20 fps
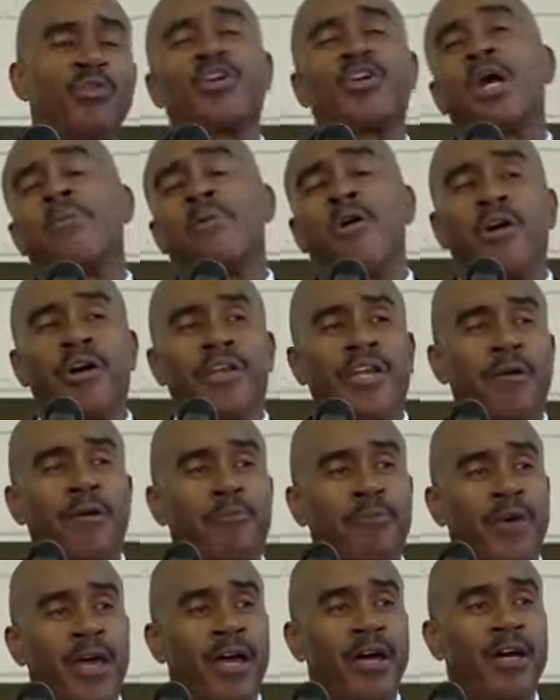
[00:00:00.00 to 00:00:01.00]
You come on
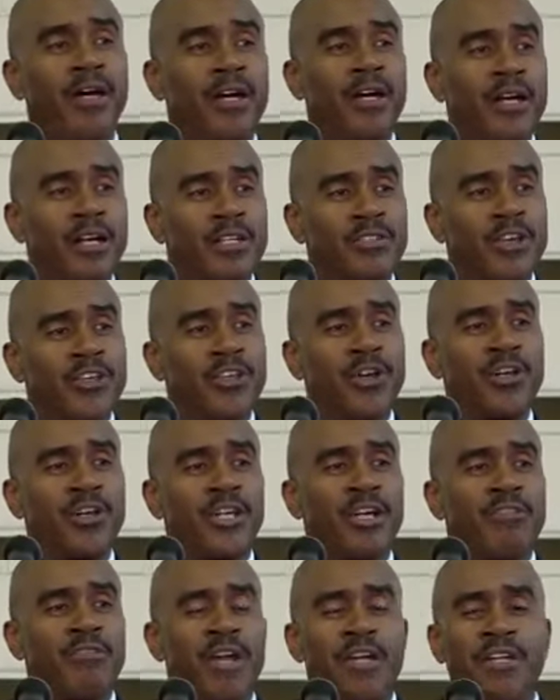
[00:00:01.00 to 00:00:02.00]
up here. So you
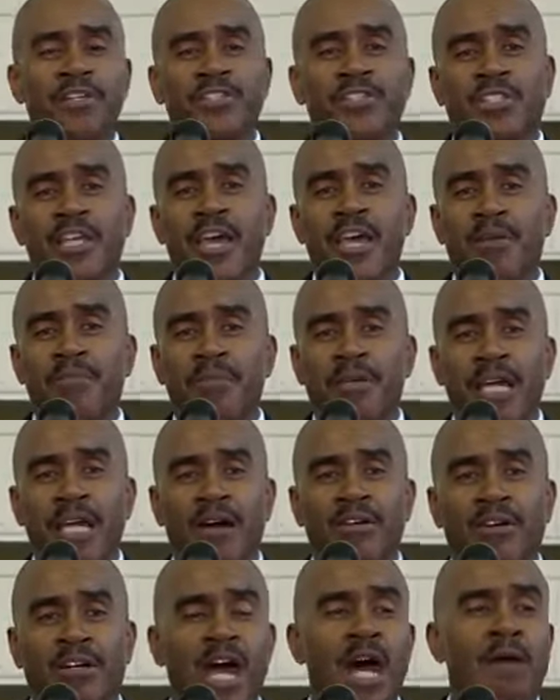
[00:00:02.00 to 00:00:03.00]
can get ready to sing
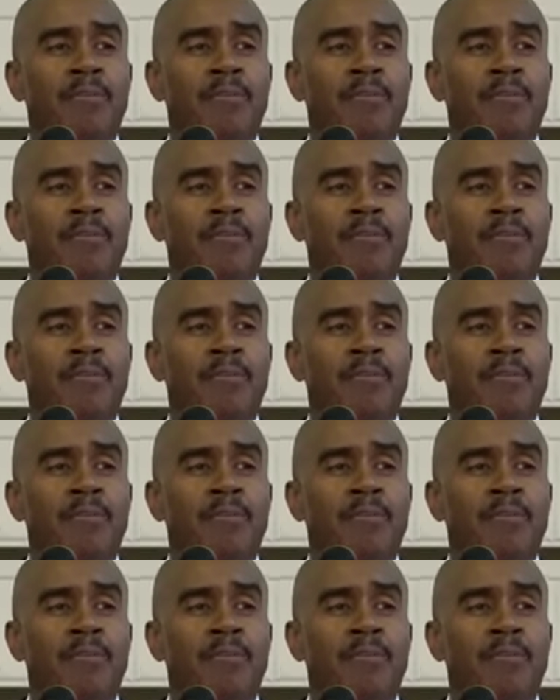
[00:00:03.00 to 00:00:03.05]
me out.